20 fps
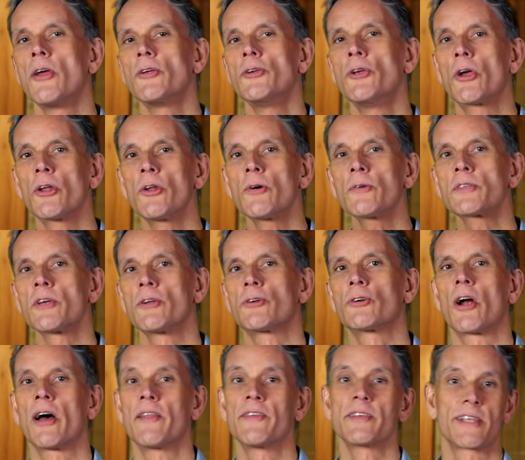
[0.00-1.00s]
You can also
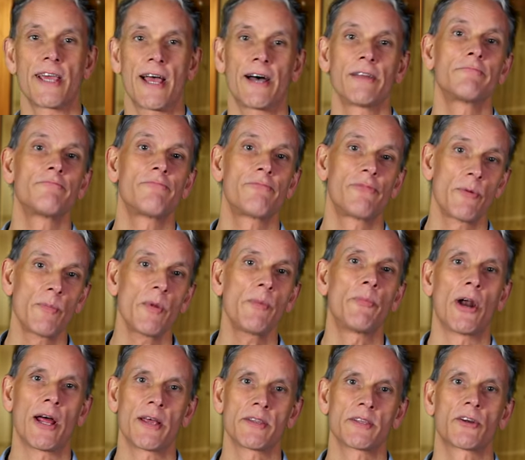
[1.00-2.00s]
try this out from the
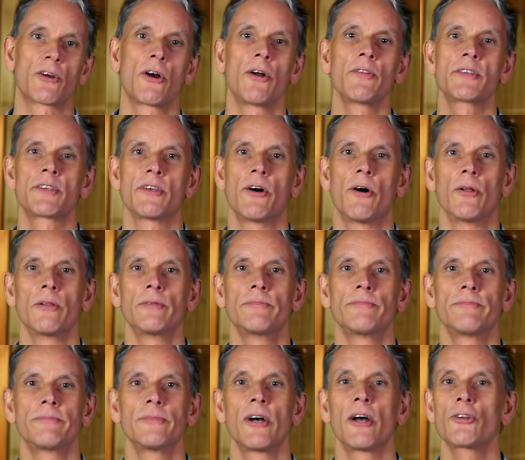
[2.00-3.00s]
browser console
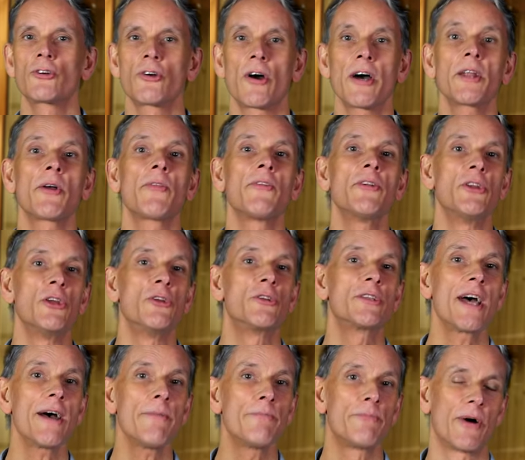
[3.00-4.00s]
try it on the new
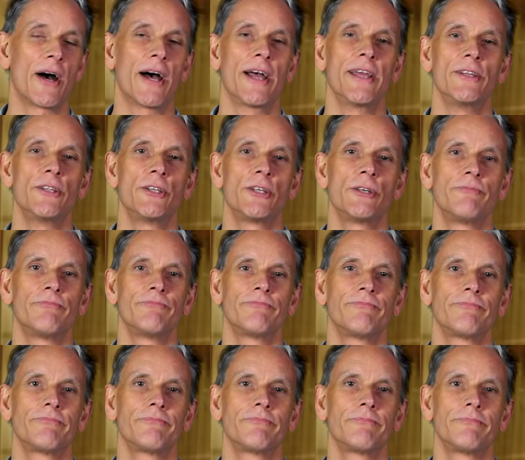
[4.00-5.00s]
tab page.
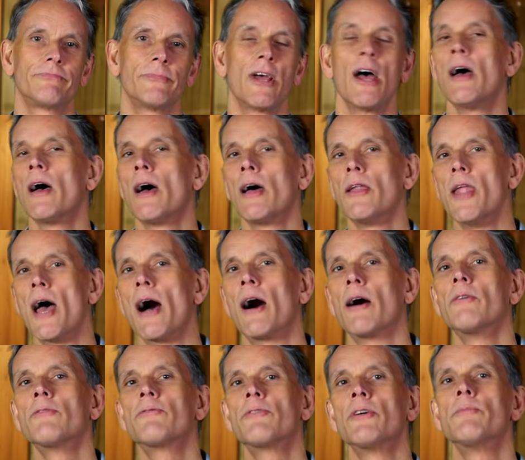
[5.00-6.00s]
Now,
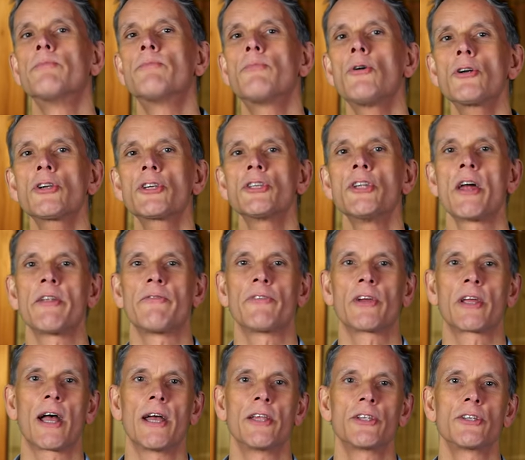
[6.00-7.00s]
for push
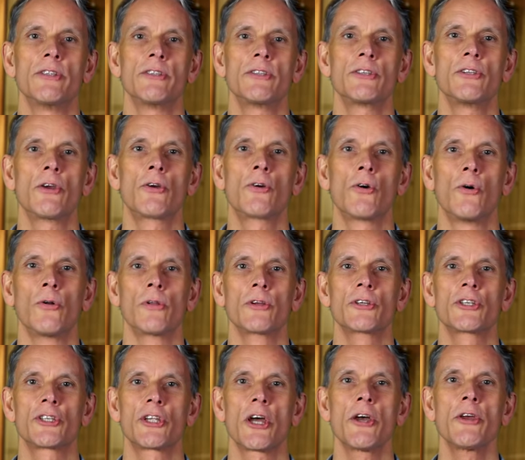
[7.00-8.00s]
notifications, you call
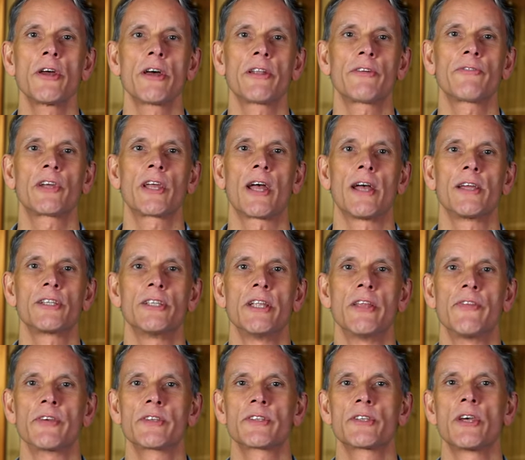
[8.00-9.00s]
Show Notification
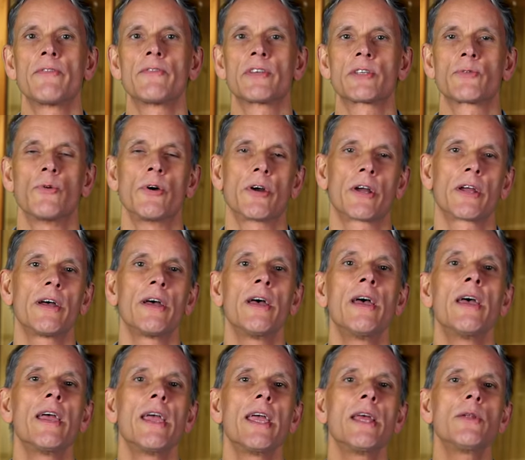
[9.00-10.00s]
in the Service Worker
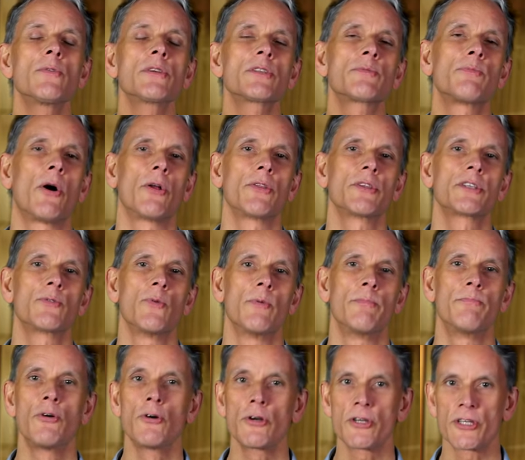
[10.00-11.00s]
in response to a
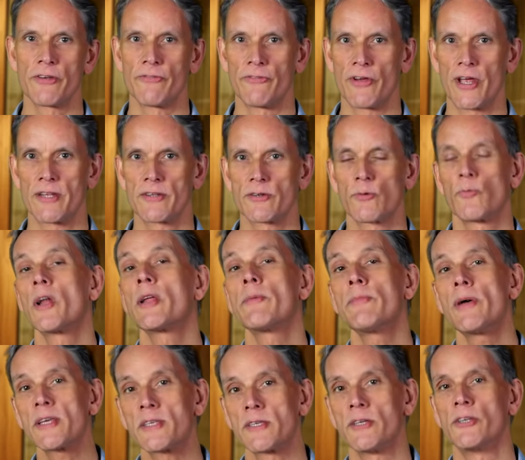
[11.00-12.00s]
push event when a
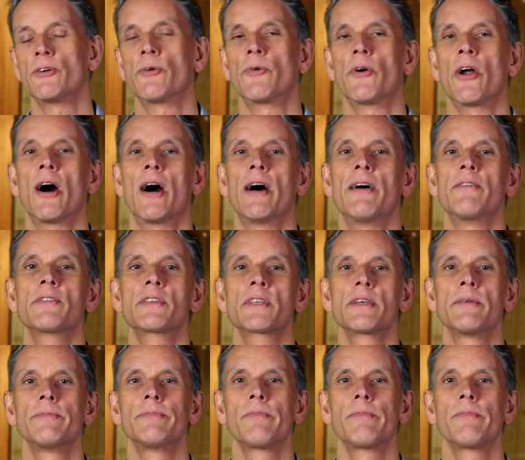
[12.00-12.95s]
message arrives.